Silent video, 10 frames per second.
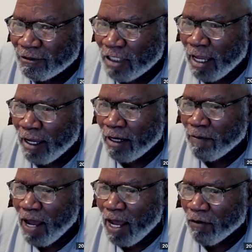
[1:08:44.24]
Now,
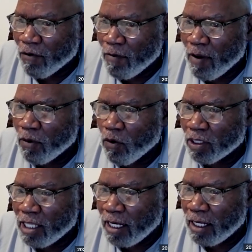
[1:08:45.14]
anybody remember
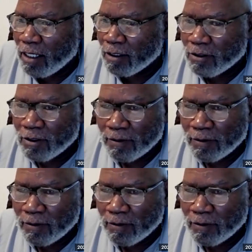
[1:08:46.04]
what that is?